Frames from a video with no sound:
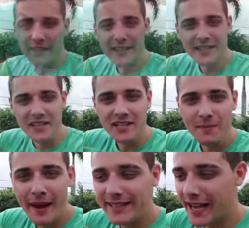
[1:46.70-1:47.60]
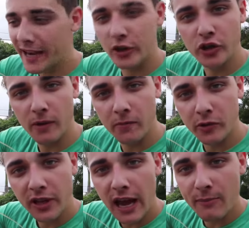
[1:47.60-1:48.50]
This is my Tiger
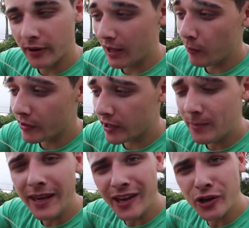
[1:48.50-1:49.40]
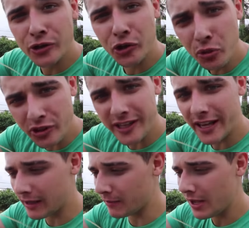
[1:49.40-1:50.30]
Shovelnose Hybrid, and we are going to be introducing
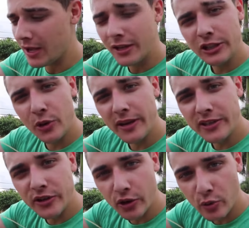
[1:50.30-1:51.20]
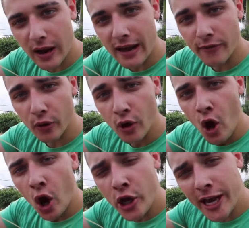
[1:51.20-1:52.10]
him to his new rival.
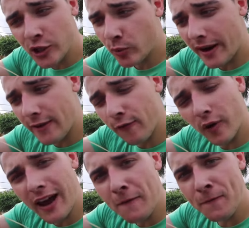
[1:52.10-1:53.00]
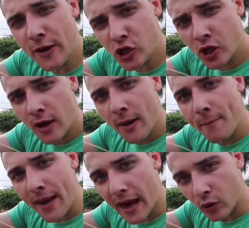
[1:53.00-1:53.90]
Are you guys ready for a fish
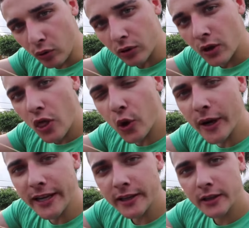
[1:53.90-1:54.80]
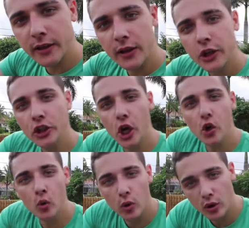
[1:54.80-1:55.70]
battle? Three, two,
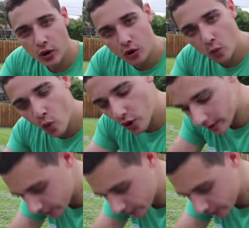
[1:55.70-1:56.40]
one.